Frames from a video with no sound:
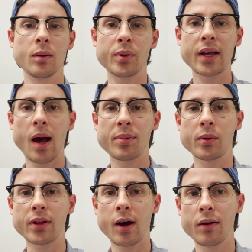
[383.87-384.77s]
I'm pretty happy
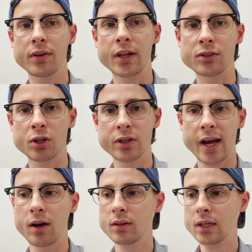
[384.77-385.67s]
with how everything turned
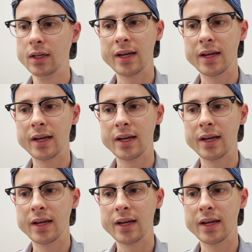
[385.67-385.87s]
out,